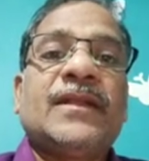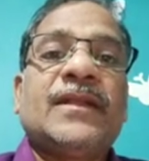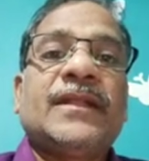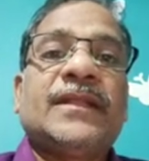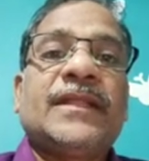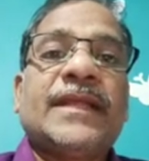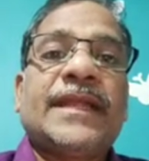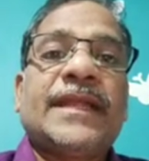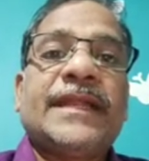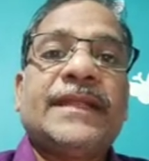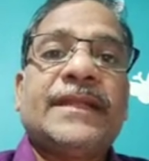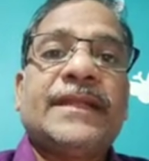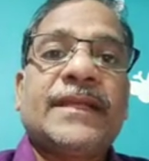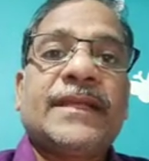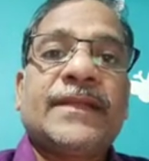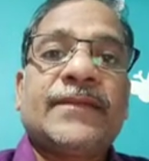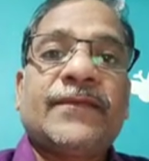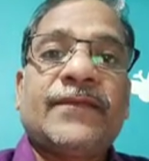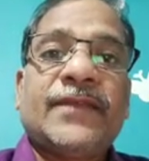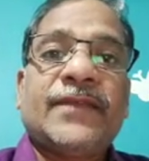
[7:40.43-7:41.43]
The
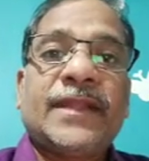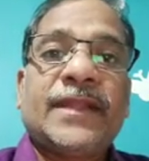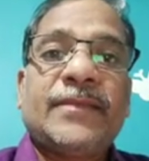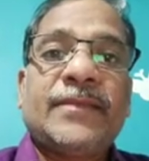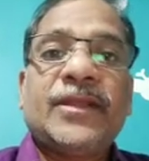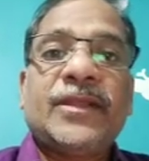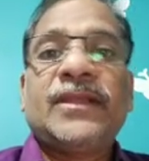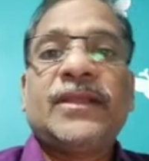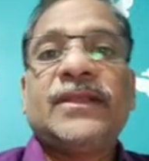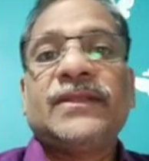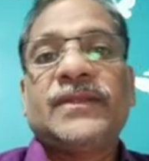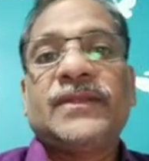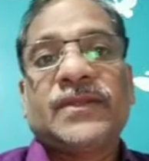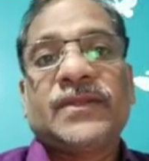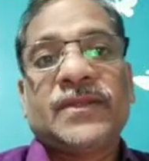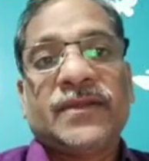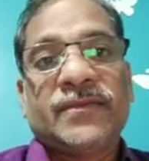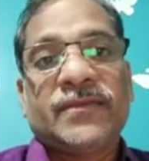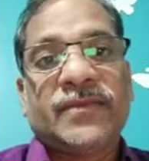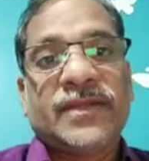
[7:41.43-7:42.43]
entire phenomena is
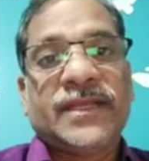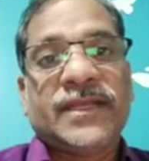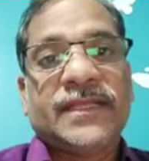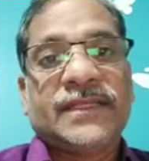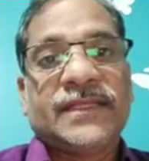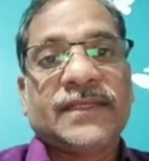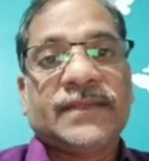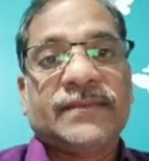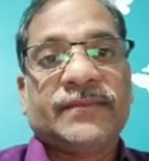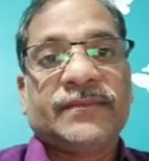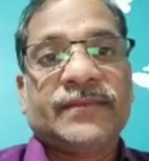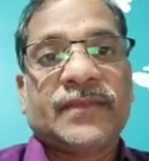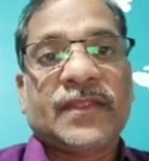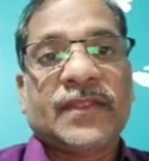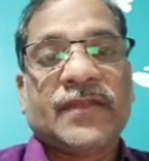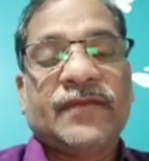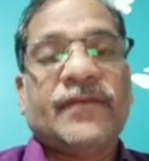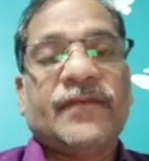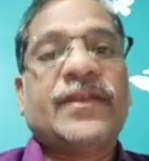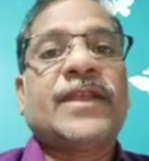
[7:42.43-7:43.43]
termed as
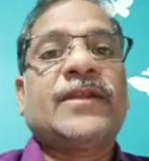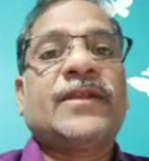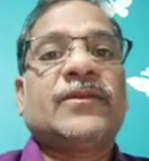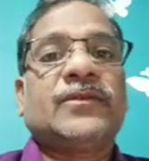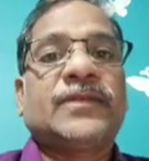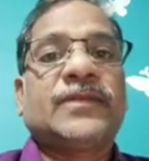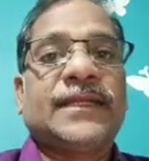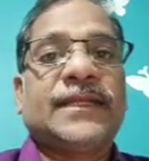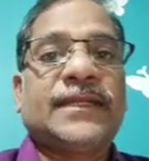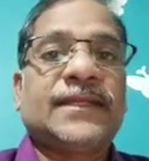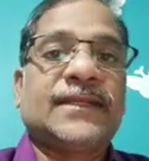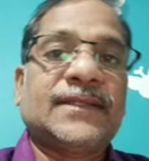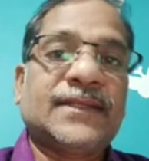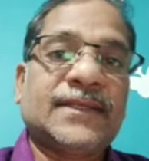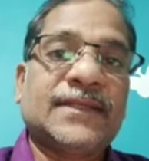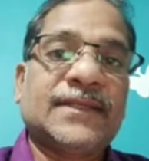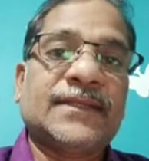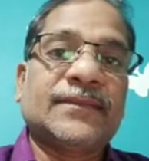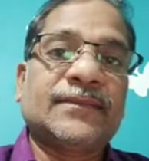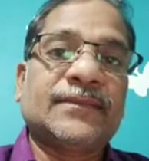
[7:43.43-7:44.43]
phagocytosis.